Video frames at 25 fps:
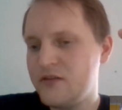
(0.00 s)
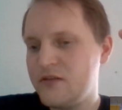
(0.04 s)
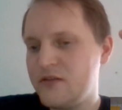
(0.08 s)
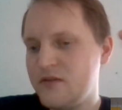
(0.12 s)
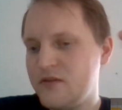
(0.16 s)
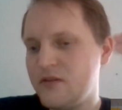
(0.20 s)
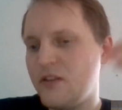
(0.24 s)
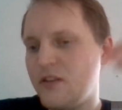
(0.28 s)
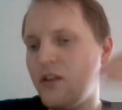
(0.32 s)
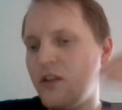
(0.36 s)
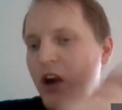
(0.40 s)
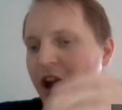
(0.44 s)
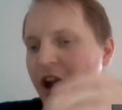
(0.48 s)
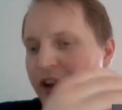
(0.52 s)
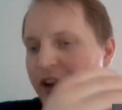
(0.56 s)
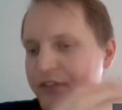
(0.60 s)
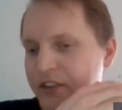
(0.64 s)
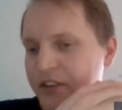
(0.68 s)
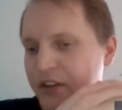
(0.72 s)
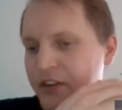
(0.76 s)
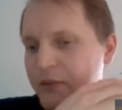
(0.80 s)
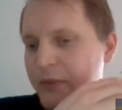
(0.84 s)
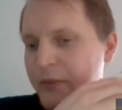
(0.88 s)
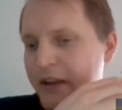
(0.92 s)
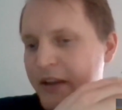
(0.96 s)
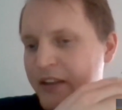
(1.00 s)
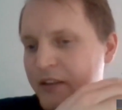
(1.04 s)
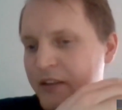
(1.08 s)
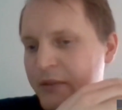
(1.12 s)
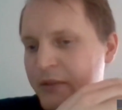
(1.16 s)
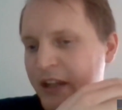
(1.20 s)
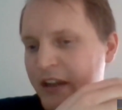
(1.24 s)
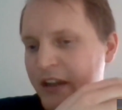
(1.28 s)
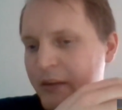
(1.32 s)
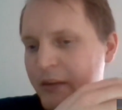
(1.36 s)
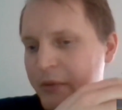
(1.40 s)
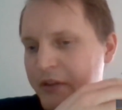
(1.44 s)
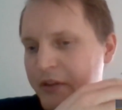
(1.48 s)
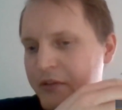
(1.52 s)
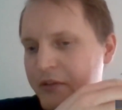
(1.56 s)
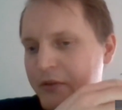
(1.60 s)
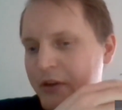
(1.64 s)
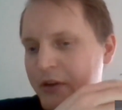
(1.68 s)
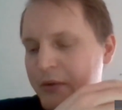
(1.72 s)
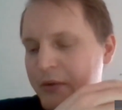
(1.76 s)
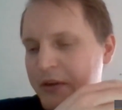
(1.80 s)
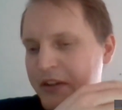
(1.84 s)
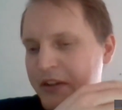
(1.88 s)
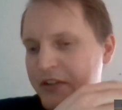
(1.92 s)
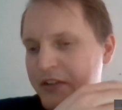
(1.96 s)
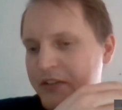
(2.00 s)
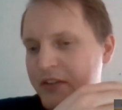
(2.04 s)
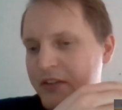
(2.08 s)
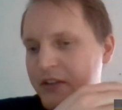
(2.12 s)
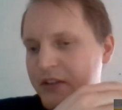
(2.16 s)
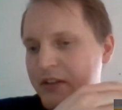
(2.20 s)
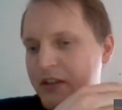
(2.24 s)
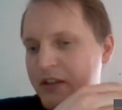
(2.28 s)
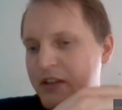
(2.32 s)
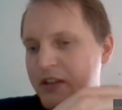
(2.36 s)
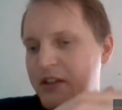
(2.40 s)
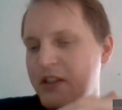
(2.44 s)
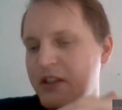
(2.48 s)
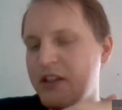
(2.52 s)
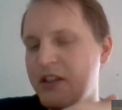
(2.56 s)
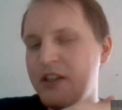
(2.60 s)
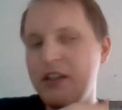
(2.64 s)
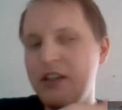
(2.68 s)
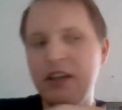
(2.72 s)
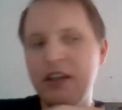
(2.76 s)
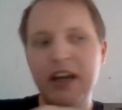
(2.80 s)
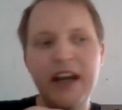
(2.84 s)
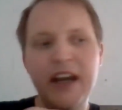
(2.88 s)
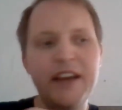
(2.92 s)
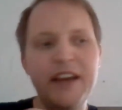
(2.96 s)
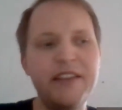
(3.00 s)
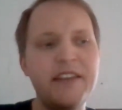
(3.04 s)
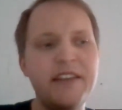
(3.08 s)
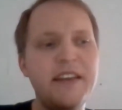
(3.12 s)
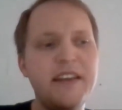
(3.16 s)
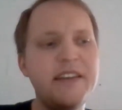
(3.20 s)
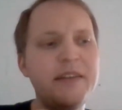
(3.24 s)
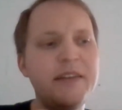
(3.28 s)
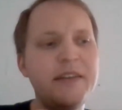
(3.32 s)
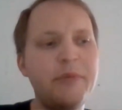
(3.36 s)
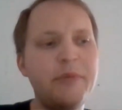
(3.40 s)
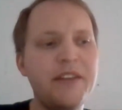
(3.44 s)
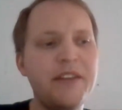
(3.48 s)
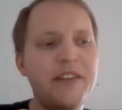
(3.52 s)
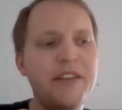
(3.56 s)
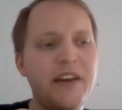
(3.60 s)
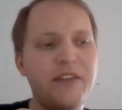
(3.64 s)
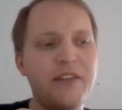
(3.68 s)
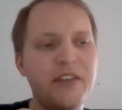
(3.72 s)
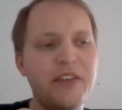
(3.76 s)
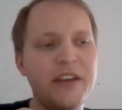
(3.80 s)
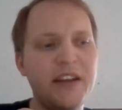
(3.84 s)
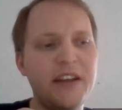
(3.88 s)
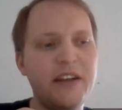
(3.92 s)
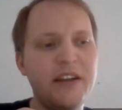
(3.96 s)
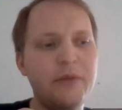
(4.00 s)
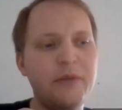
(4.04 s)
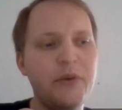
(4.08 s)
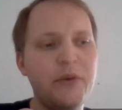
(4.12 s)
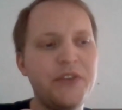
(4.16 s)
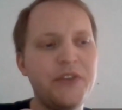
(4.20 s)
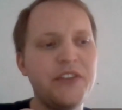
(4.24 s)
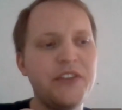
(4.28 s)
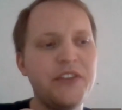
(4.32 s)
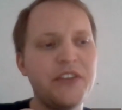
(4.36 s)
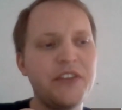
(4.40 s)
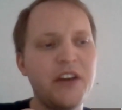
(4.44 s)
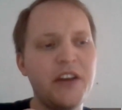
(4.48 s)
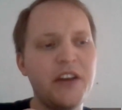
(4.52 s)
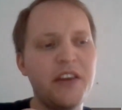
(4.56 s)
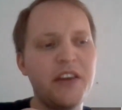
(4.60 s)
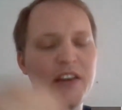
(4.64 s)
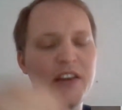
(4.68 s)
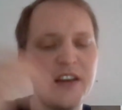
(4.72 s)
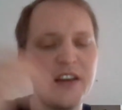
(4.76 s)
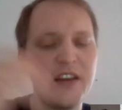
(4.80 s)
or after you make the database request? And that depends heavily. And I was discussing